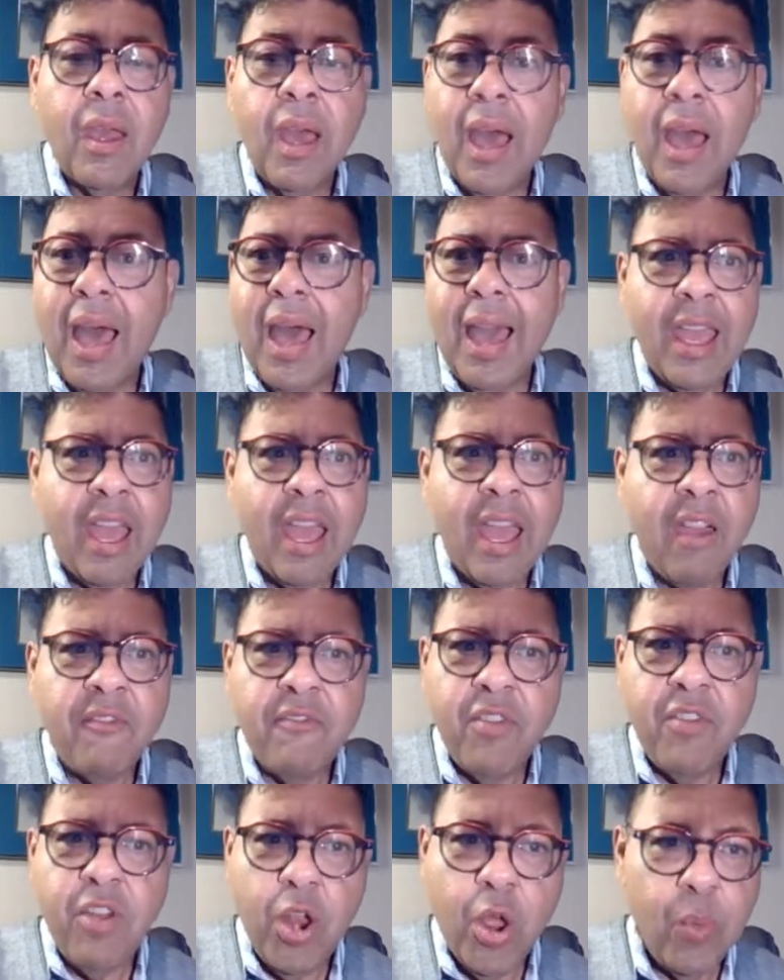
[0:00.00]
I have
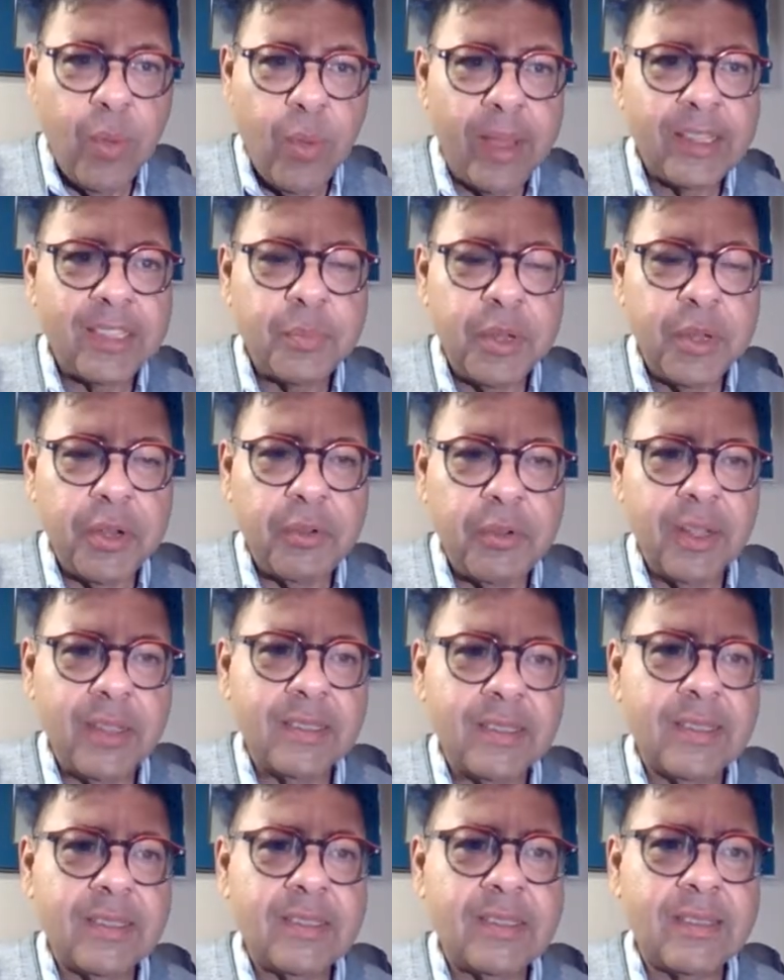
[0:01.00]
no experience
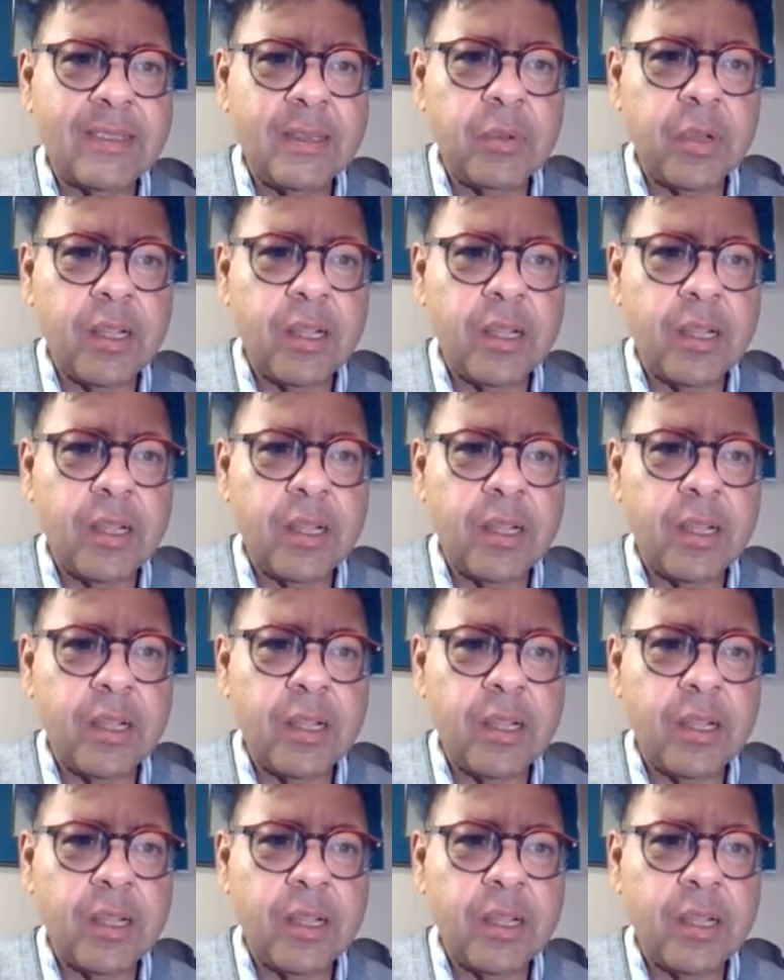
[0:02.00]
in C++.